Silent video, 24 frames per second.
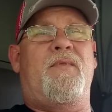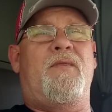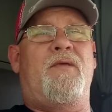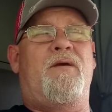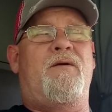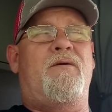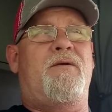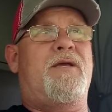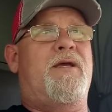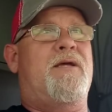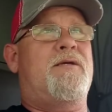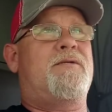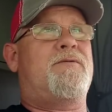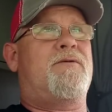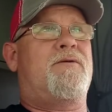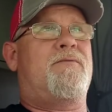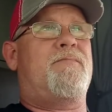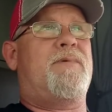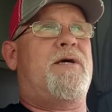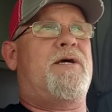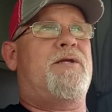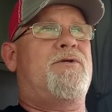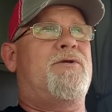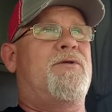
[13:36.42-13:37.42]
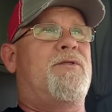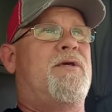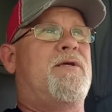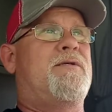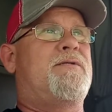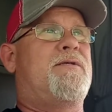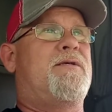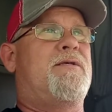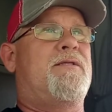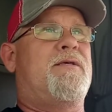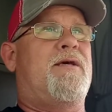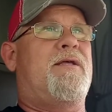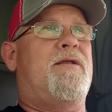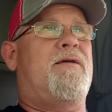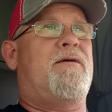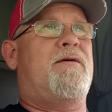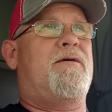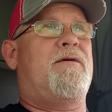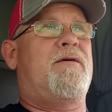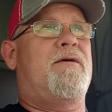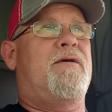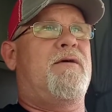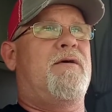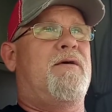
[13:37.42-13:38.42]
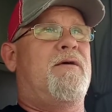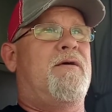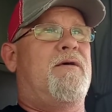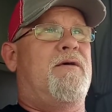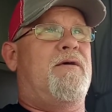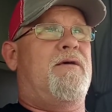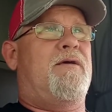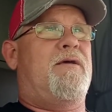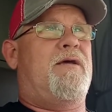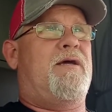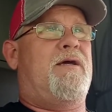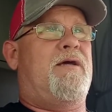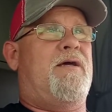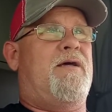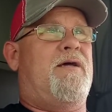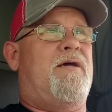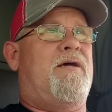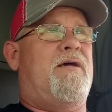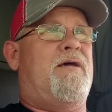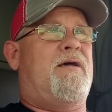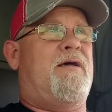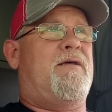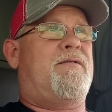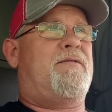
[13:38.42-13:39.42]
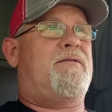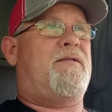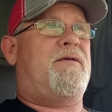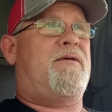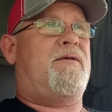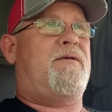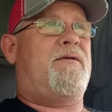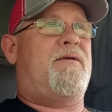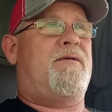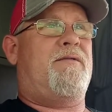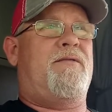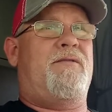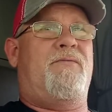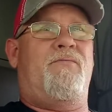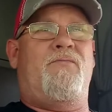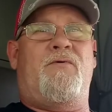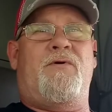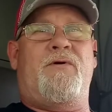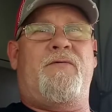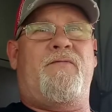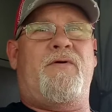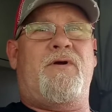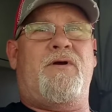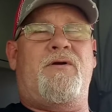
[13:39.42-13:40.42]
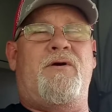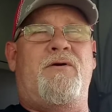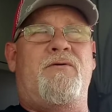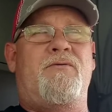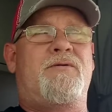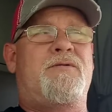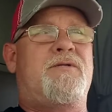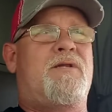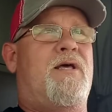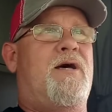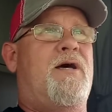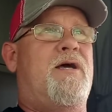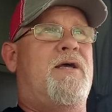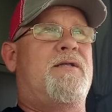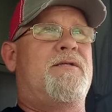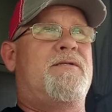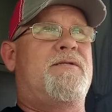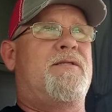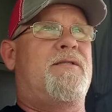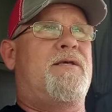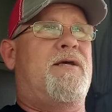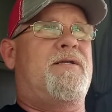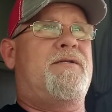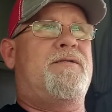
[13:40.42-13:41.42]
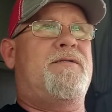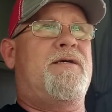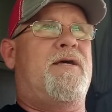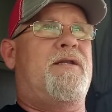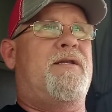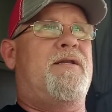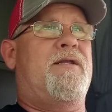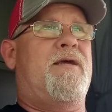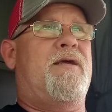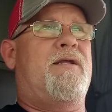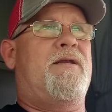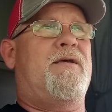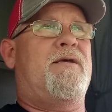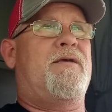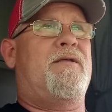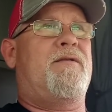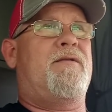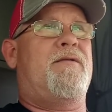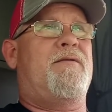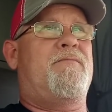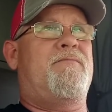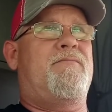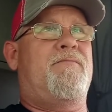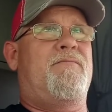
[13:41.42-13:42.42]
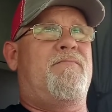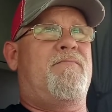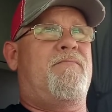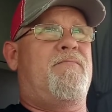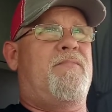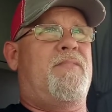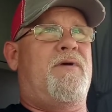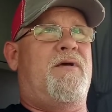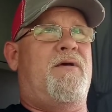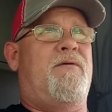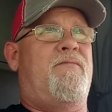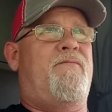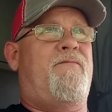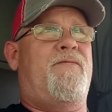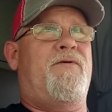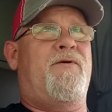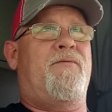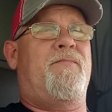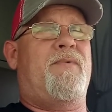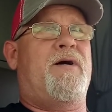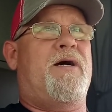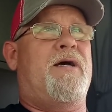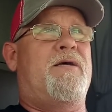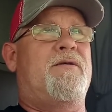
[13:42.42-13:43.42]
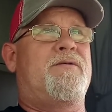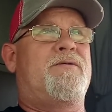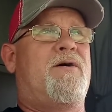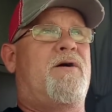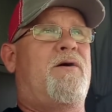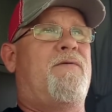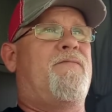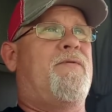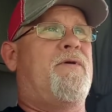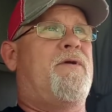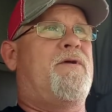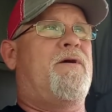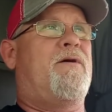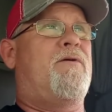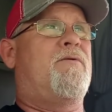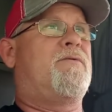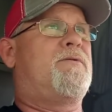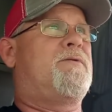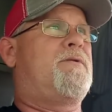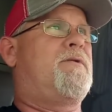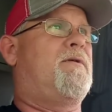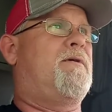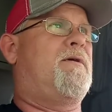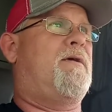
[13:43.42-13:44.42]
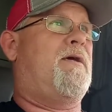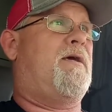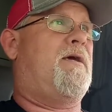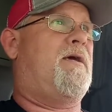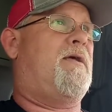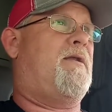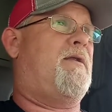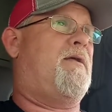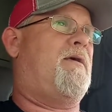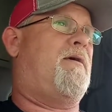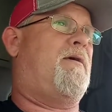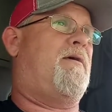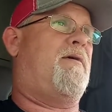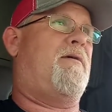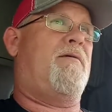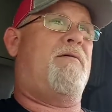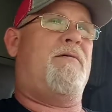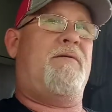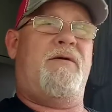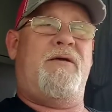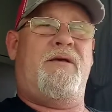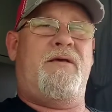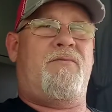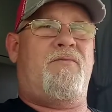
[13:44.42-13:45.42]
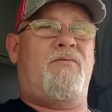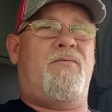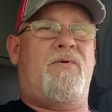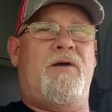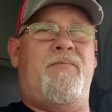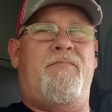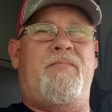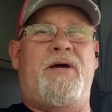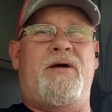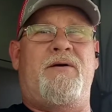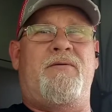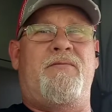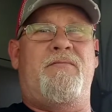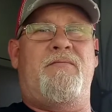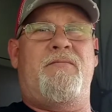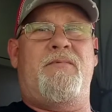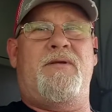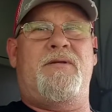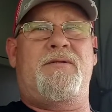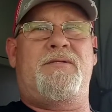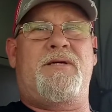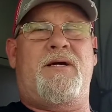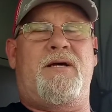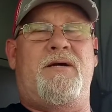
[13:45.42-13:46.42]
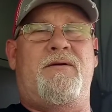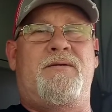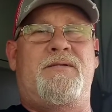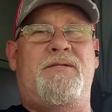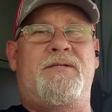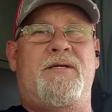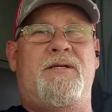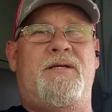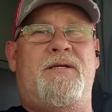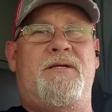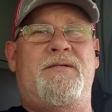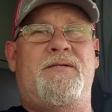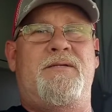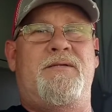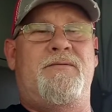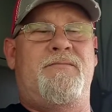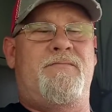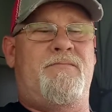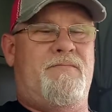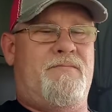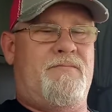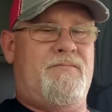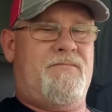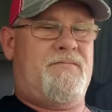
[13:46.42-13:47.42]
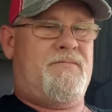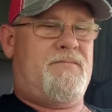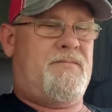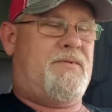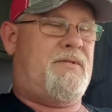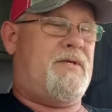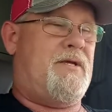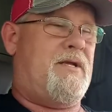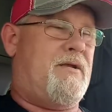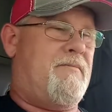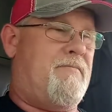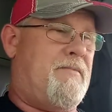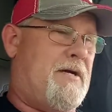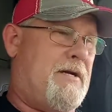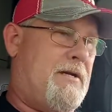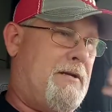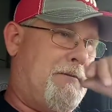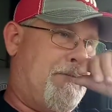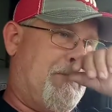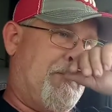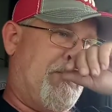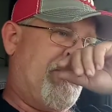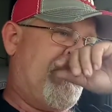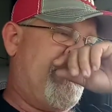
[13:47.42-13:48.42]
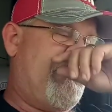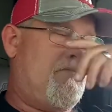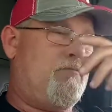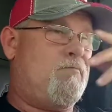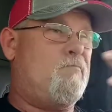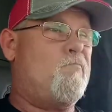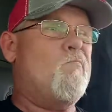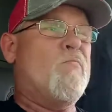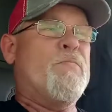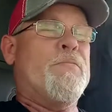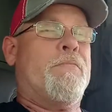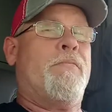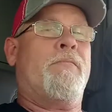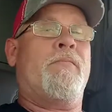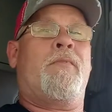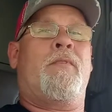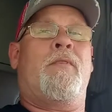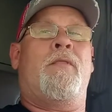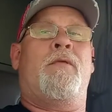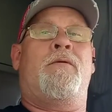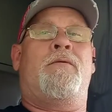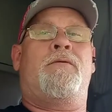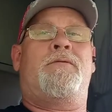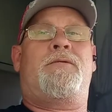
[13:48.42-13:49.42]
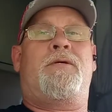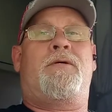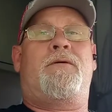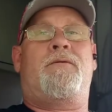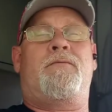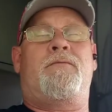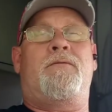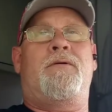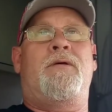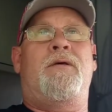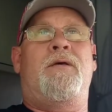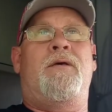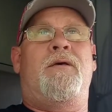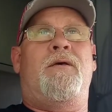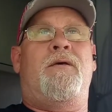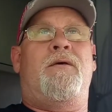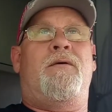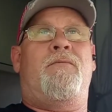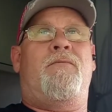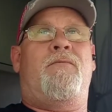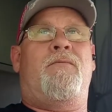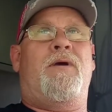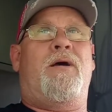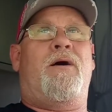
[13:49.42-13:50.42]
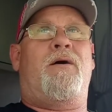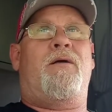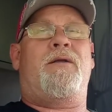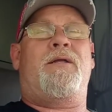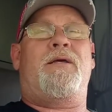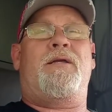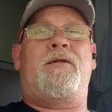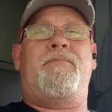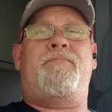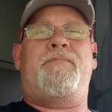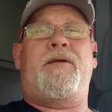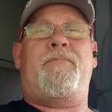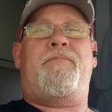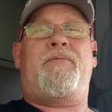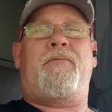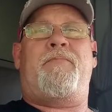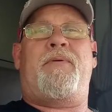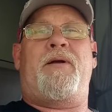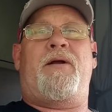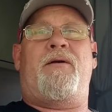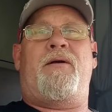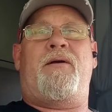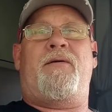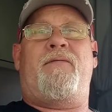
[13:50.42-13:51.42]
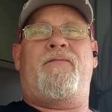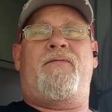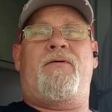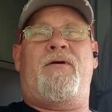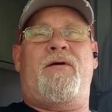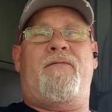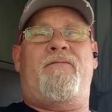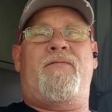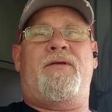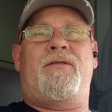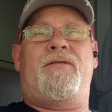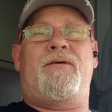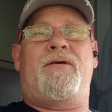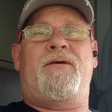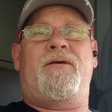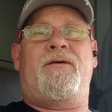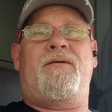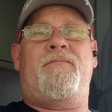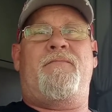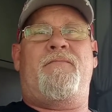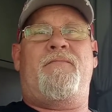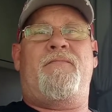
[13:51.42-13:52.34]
Okay, so imagine they send that at one of our coastlines, and they detonate it a few miles off the coast, and it'll wipe out entire cities. Think about it. So we all need to be preparing for everything.